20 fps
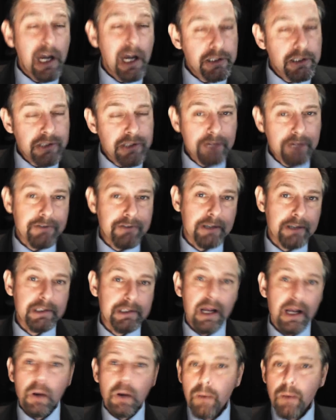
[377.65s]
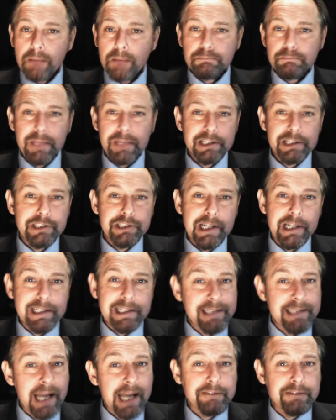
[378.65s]
So, folks, when Big
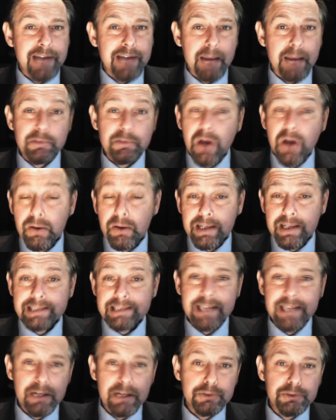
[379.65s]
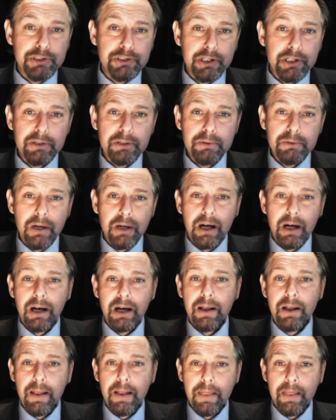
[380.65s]
Cheese Dave Cameroni tells you
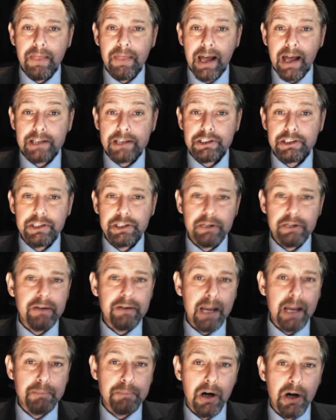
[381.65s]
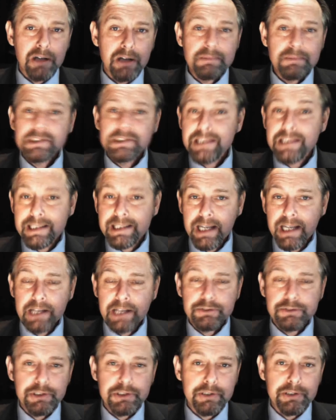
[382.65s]
that U K Parliament is
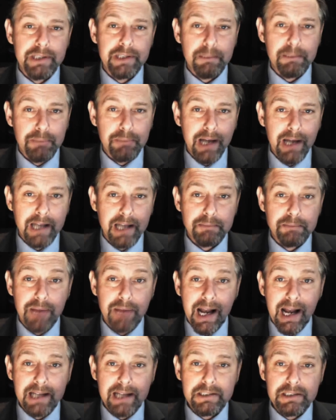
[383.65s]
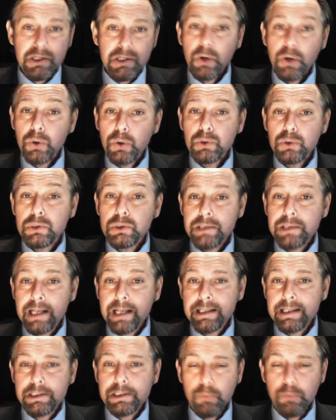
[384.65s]
introducing plain packs, or
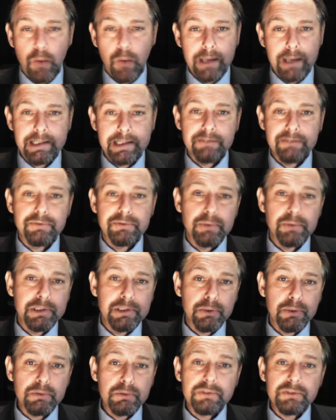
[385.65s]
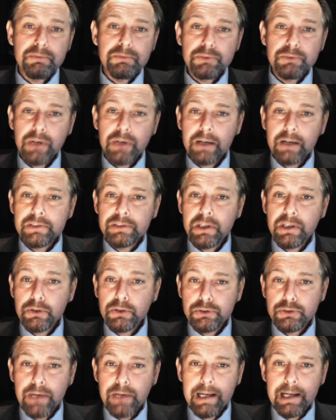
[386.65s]
that it's waiting for results from trials in
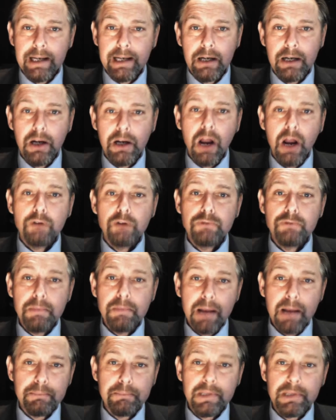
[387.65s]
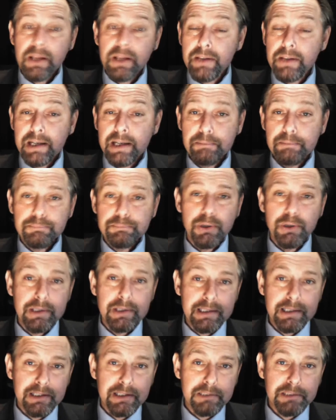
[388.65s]
Australia, remember that the
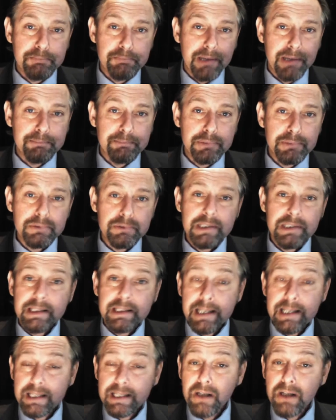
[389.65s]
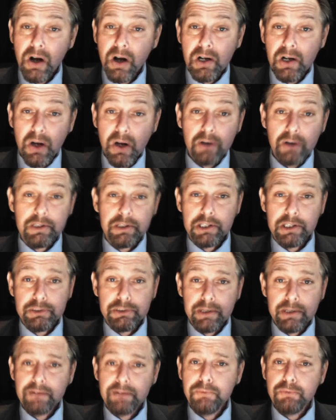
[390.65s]
pointless pimples in the Lala
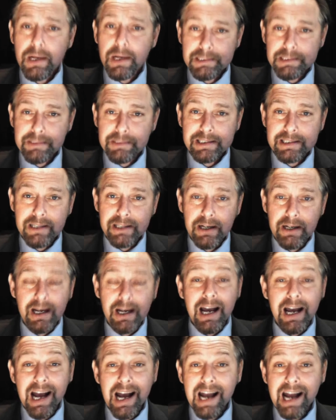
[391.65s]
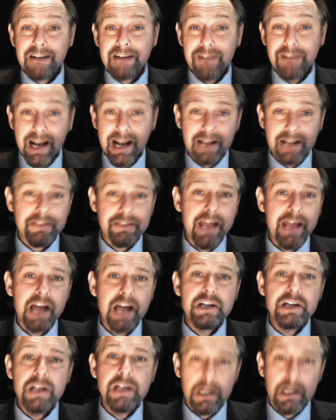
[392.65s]
nursery of Westminster have had
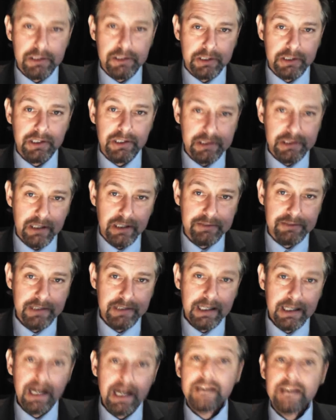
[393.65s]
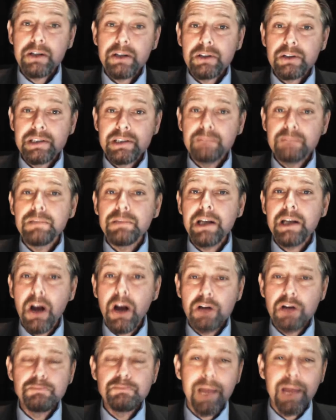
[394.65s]
their nuts cut off and are simply
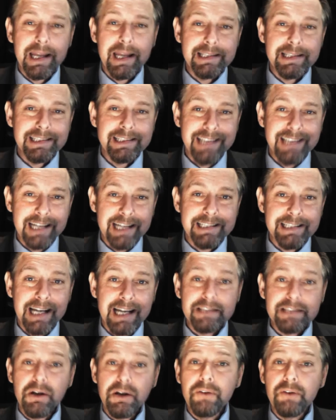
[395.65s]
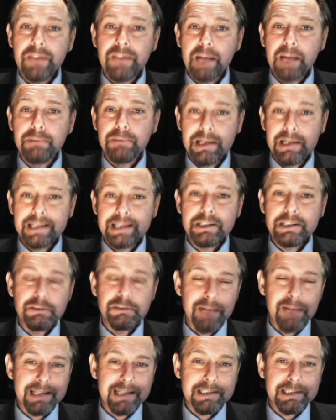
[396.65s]
obeying the diktat of their political
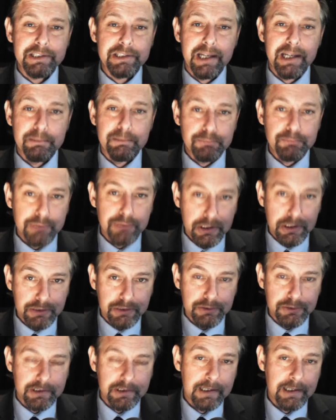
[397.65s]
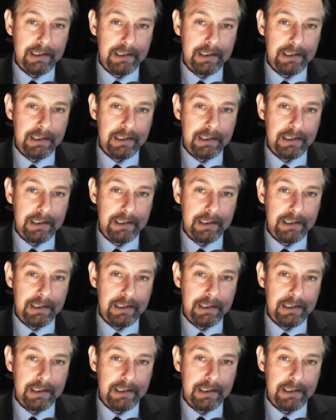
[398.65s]
masters in Brussels.